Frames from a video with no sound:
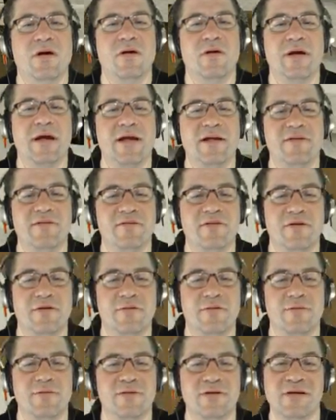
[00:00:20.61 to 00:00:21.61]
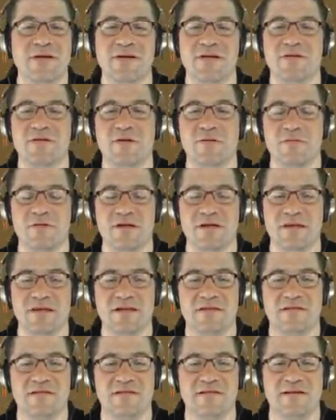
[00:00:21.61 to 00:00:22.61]
Okay, so don't think
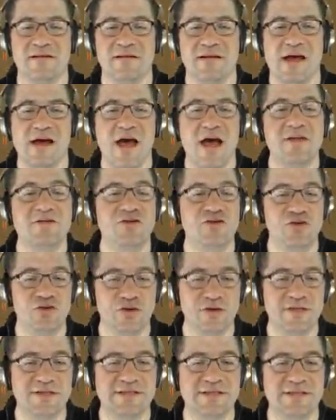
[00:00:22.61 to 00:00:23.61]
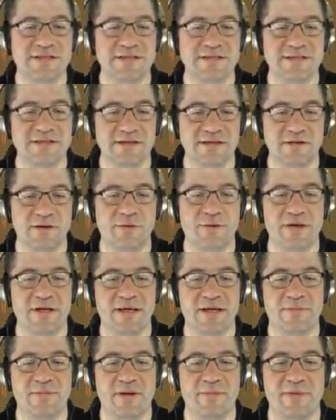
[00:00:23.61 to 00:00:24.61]
that it's... I just
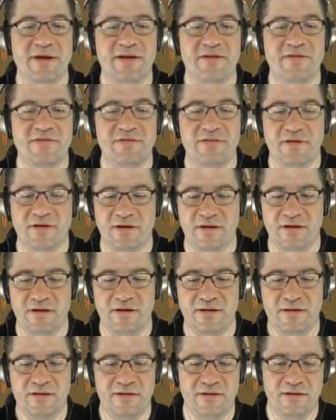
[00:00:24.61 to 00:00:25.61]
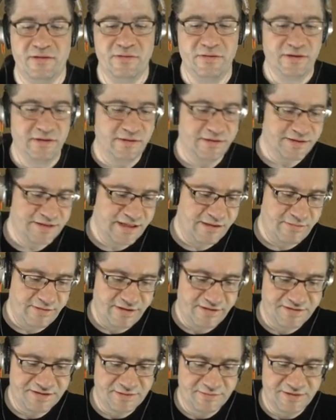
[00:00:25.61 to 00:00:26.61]
loaded in my base. Hold on, let's get rid
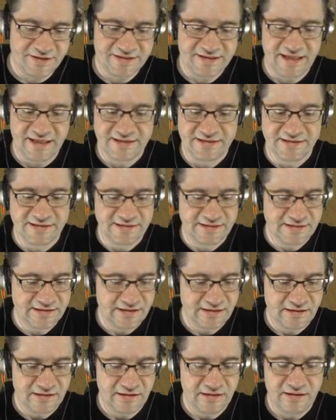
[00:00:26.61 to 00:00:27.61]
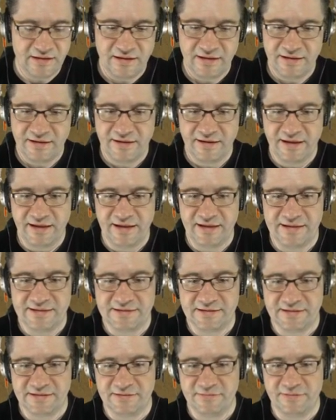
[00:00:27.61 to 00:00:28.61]
of some of these axes. That is
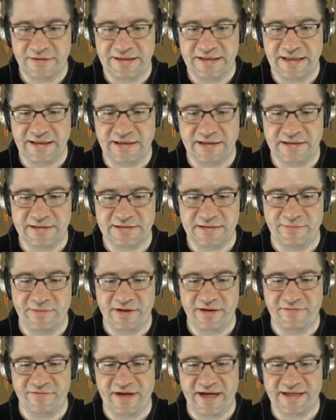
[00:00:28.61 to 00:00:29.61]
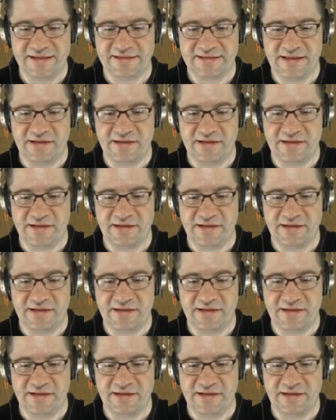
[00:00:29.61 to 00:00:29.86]
a ridiculous amount of axes.